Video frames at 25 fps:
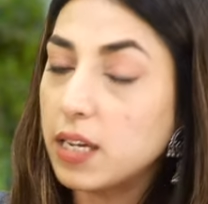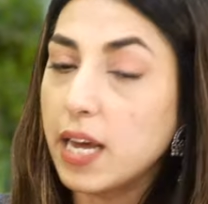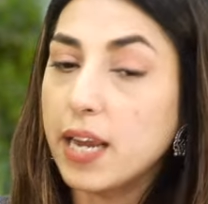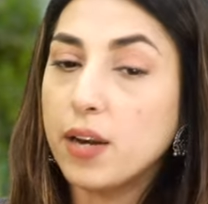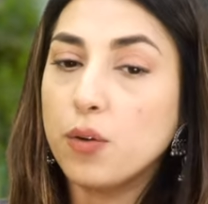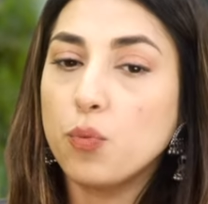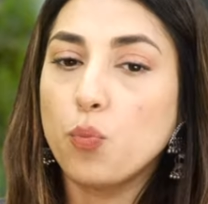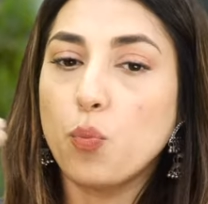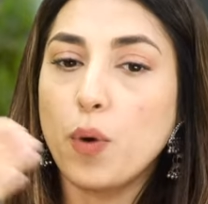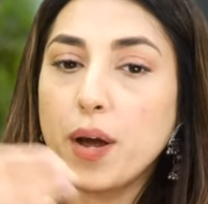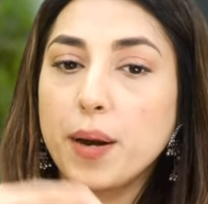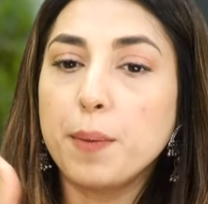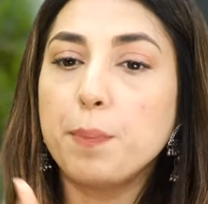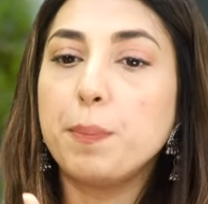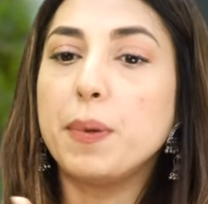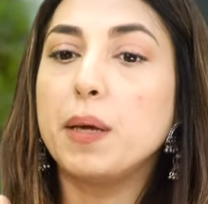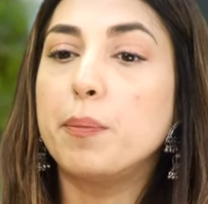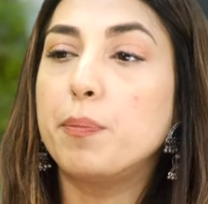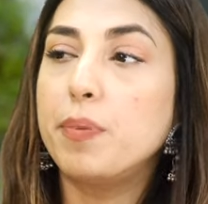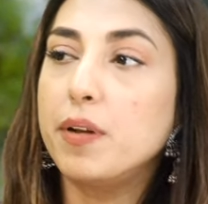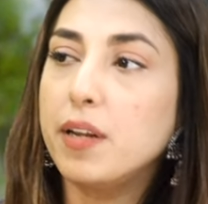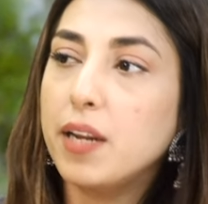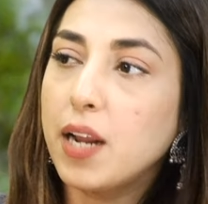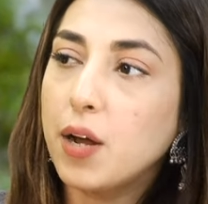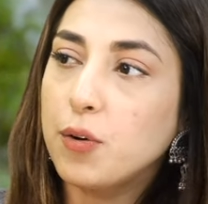and when
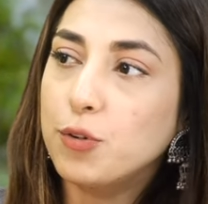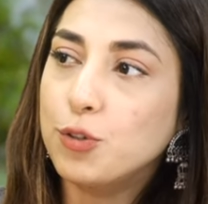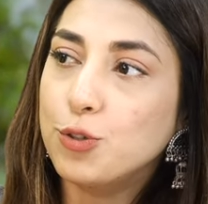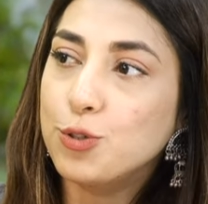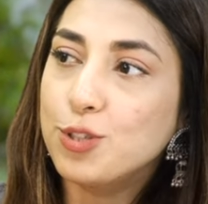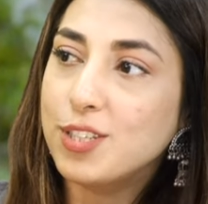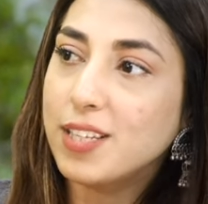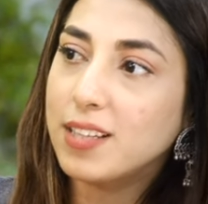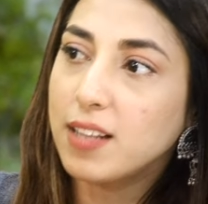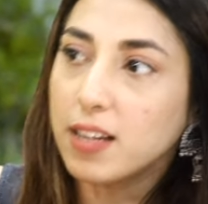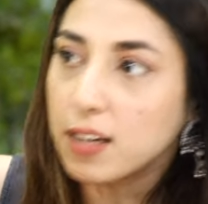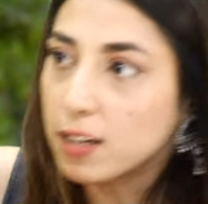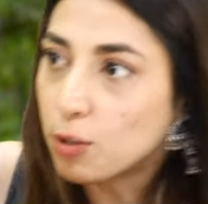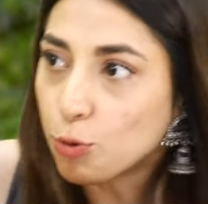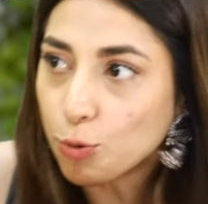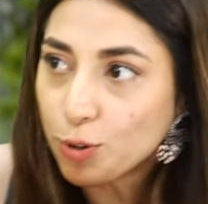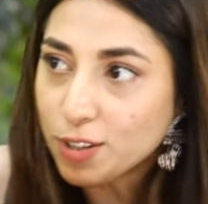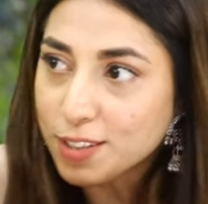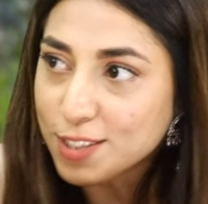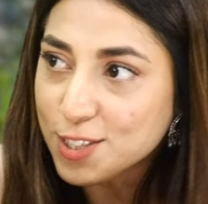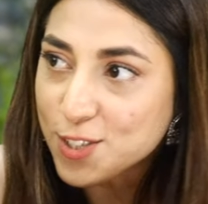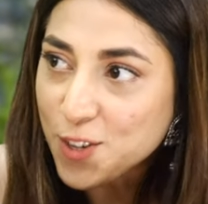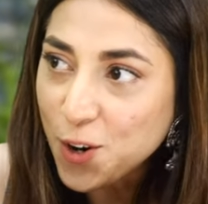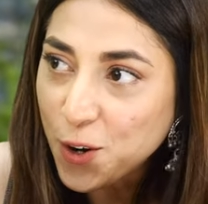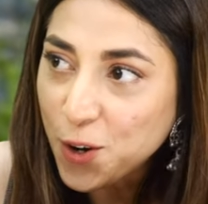people around you say that, look,
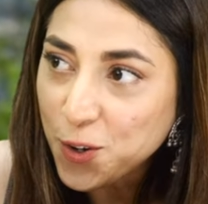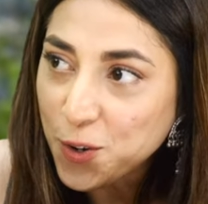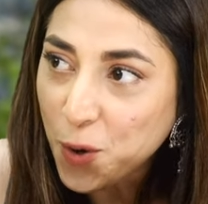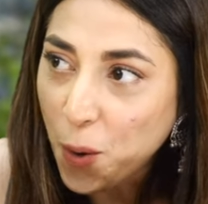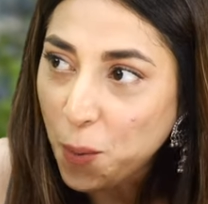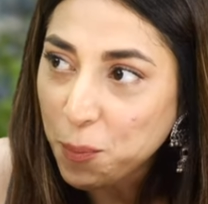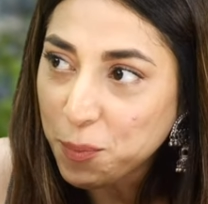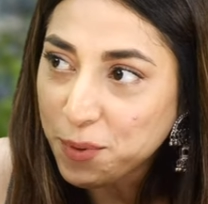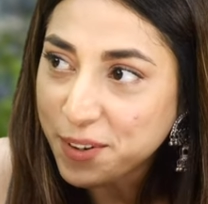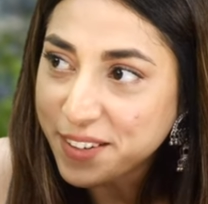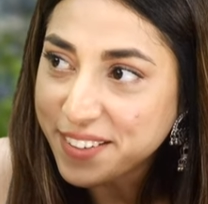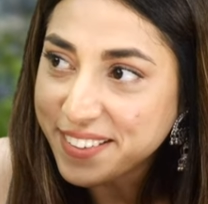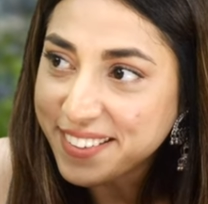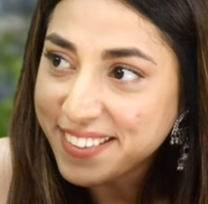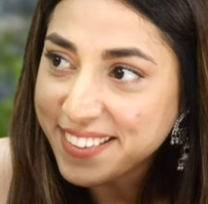it's not normal.